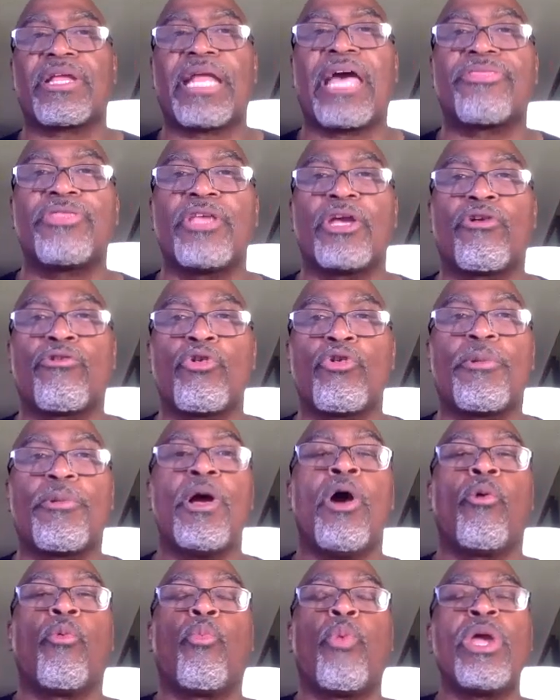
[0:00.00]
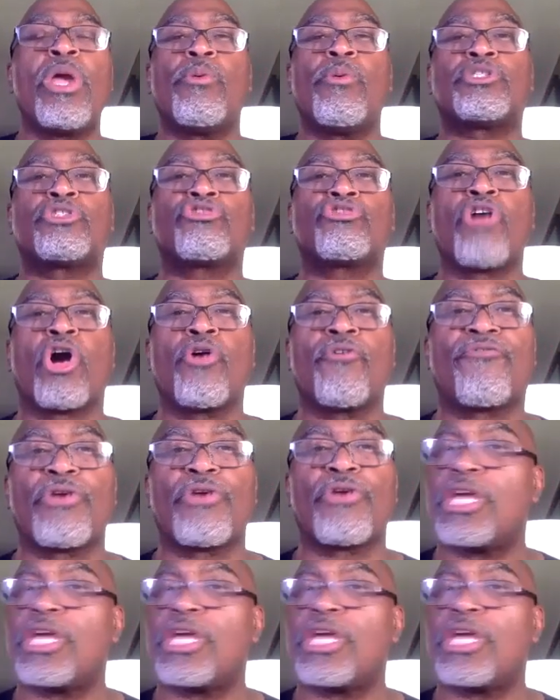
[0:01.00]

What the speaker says: ethnic group, we would struggle for